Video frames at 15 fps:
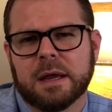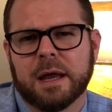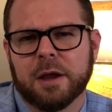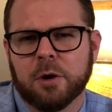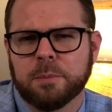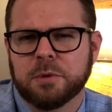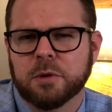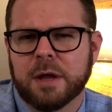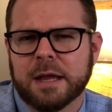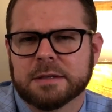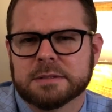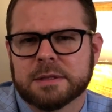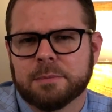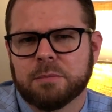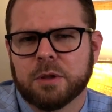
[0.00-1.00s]
I hope you'll
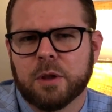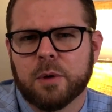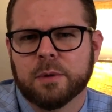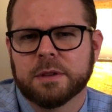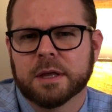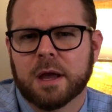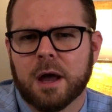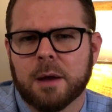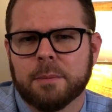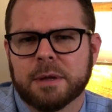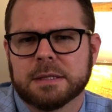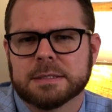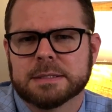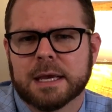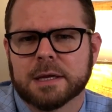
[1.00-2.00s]
ask them below in the
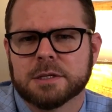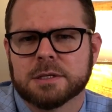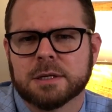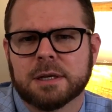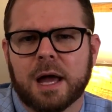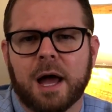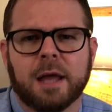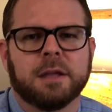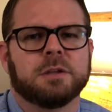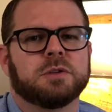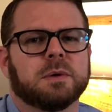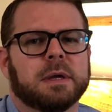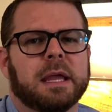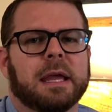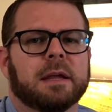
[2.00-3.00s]
comment section. I
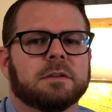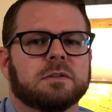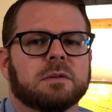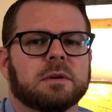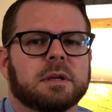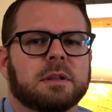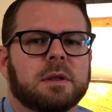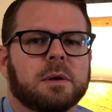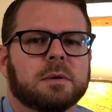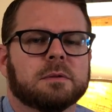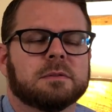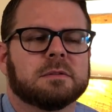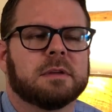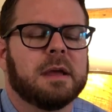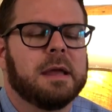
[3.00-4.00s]
enjoy answering
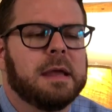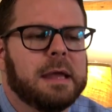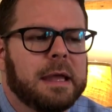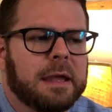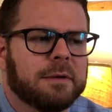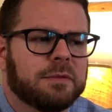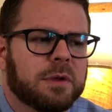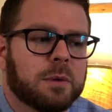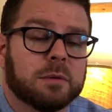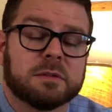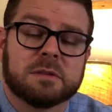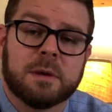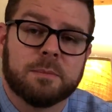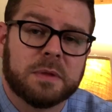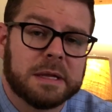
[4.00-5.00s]
those. If there was
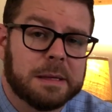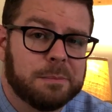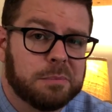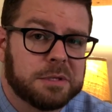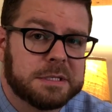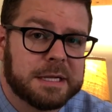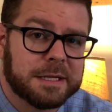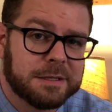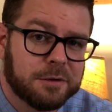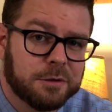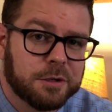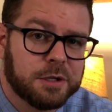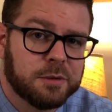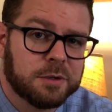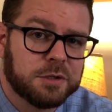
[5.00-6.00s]
something in particular
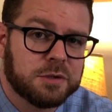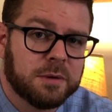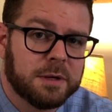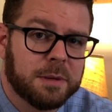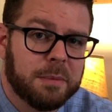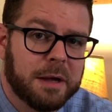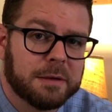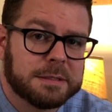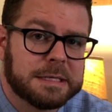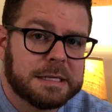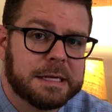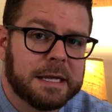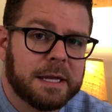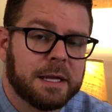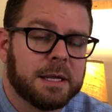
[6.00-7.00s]
you enjoyed about
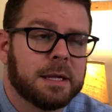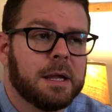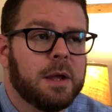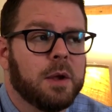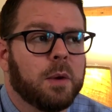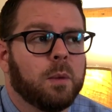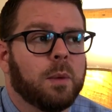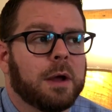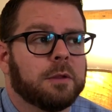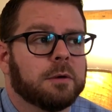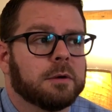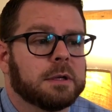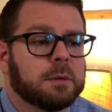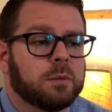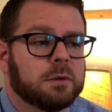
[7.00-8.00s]
today, whether
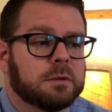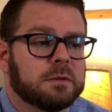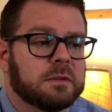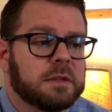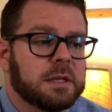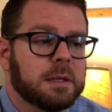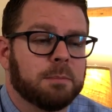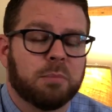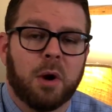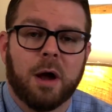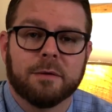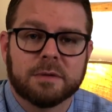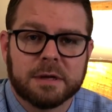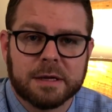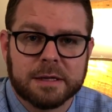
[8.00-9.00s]
it was the
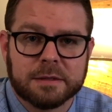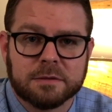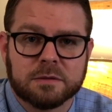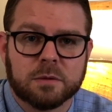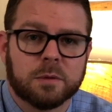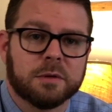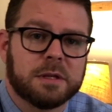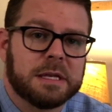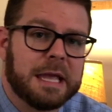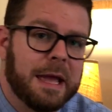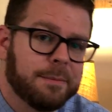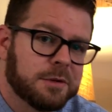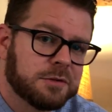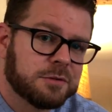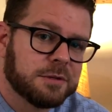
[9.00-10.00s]
provenance or the
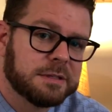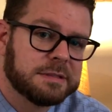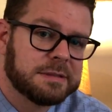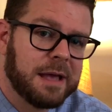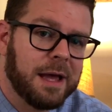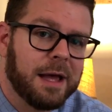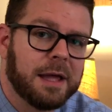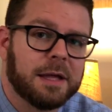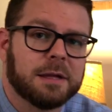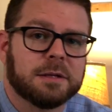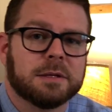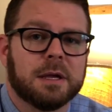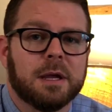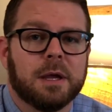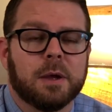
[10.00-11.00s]
chemistry side,
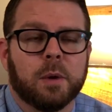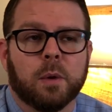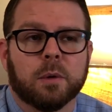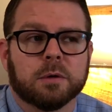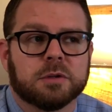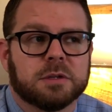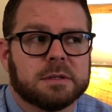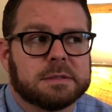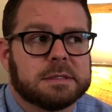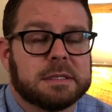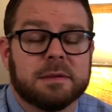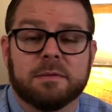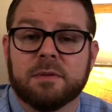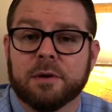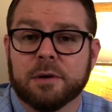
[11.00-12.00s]
or just
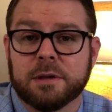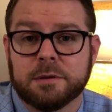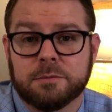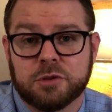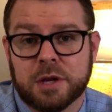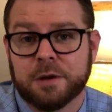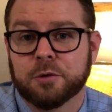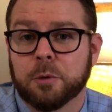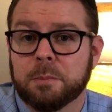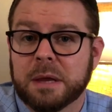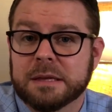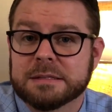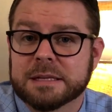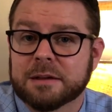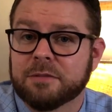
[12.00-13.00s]
the very general
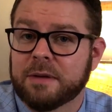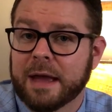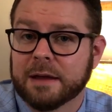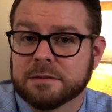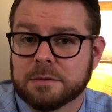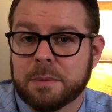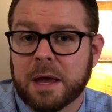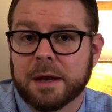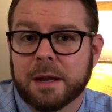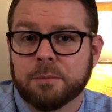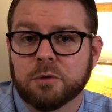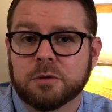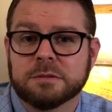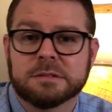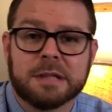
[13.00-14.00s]
basic facts about
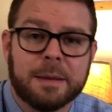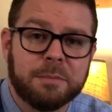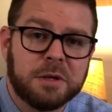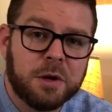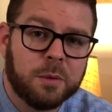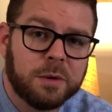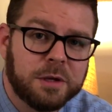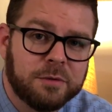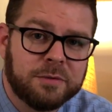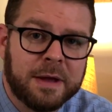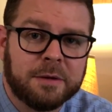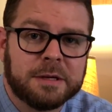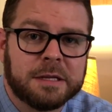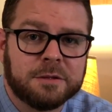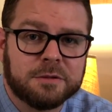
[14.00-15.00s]
emeralds, let me know what you
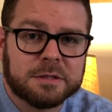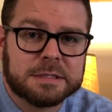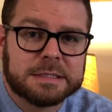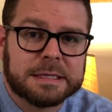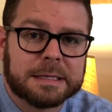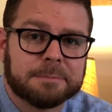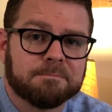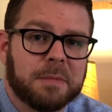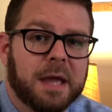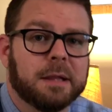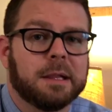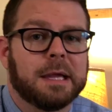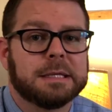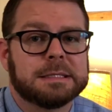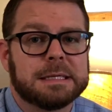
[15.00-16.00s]
found interesting. I
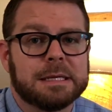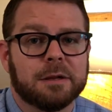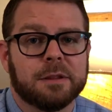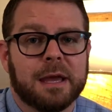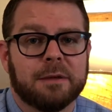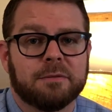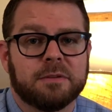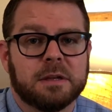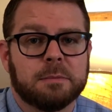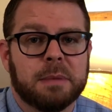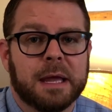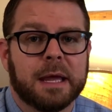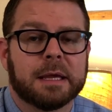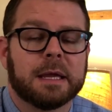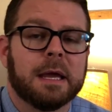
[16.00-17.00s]
like to hear that
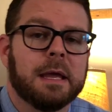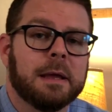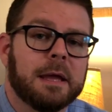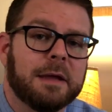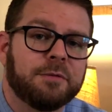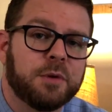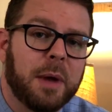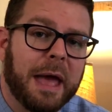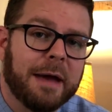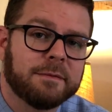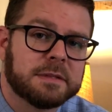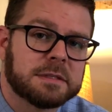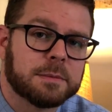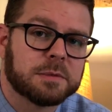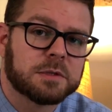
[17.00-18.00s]
feedback. If you
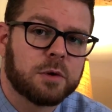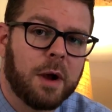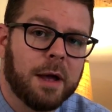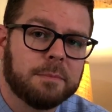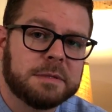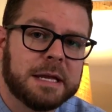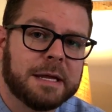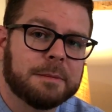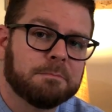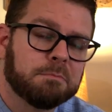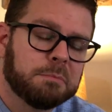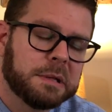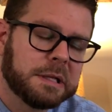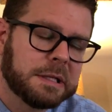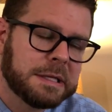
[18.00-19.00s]
haven't subscribed yet,
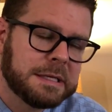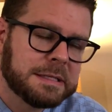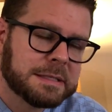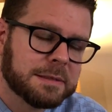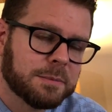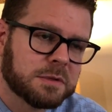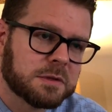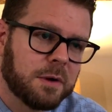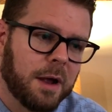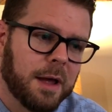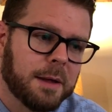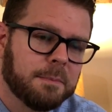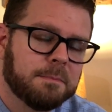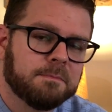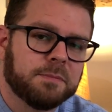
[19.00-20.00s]
please
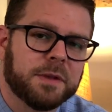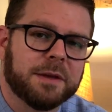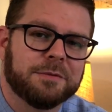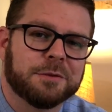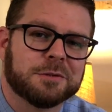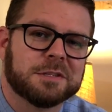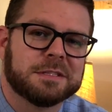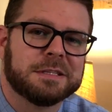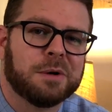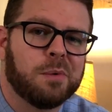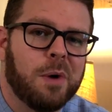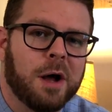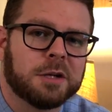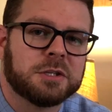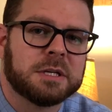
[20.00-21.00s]
subscribe. If you're still
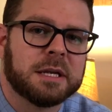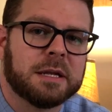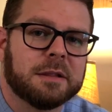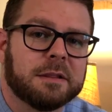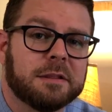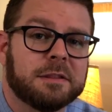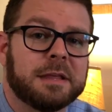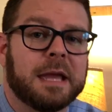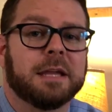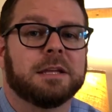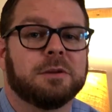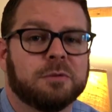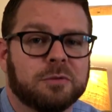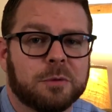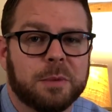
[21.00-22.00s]
watching, thank
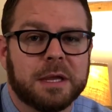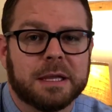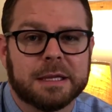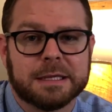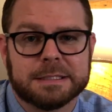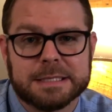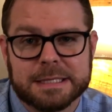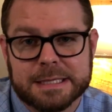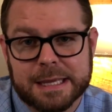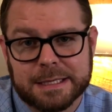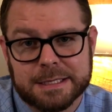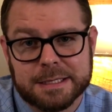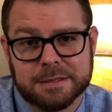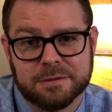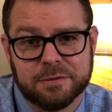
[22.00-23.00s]
you for making it to the
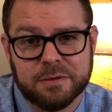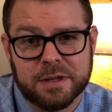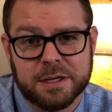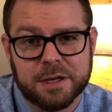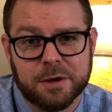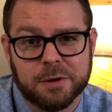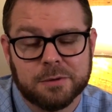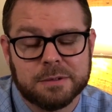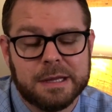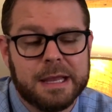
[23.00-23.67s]
end of this video.